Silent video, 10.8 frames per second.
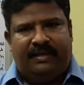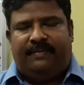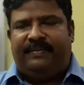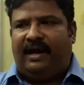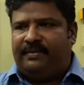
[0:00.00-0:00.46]

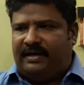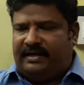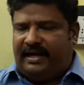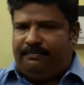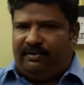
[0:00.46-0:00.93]
The other
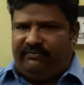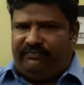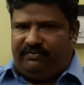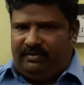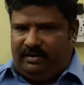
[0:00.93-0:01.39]
type of
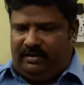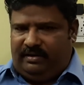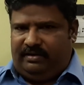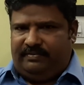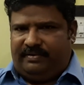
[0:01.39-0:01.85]

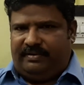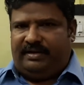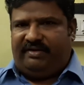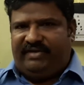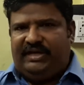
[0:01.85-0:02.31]

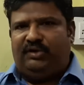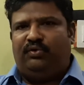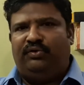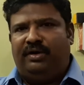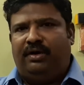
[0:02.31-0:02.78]

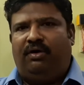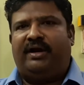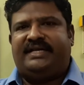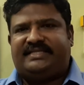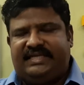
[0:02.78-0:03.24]
revenue or
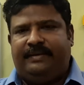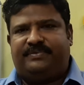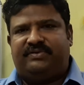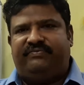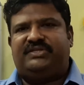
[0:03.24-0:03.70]

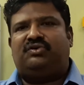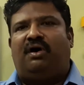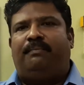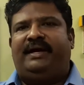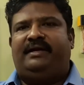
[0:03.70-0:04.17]
receipts which
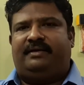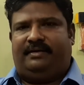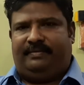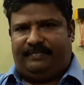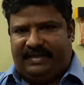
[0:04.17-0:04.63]

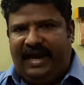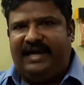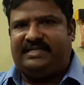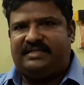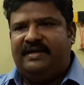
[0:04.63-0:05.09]
government
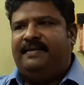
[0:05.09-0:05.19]
gets,